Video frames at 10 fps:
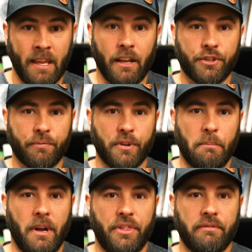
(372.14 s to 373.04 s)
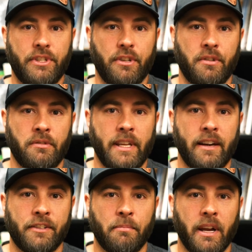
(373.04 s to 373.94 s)
And so for the month of June,
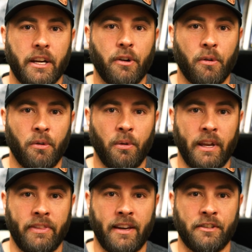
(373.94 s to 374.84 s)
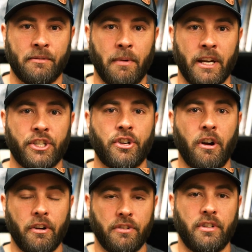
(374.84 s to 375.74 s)
that is my goal and that is my
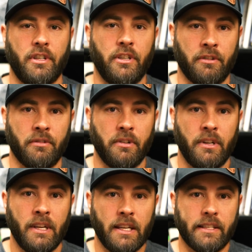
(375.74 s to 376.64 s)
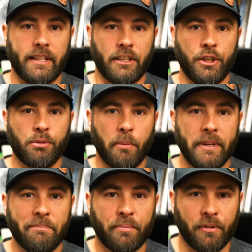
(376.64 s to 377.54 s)
charge to you, is that you will
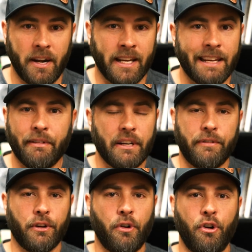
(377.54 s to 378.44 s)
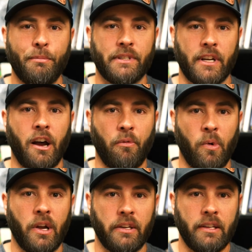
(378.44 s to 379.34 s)
be praying, even if your home is not
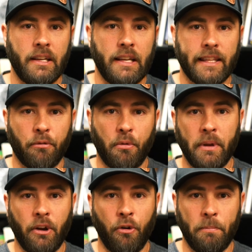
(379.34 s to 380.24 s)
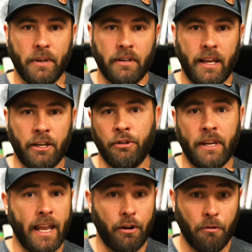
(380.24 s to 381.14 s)
one that will be open and you
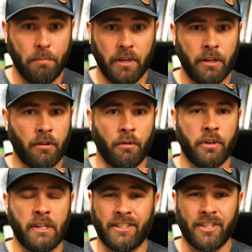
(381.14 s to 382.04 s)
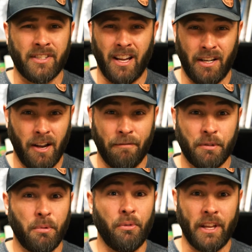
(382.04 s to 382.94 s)
can't open it or it's just not
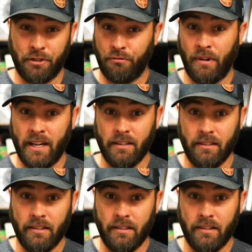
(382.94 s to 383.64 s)
comfortable, that's great.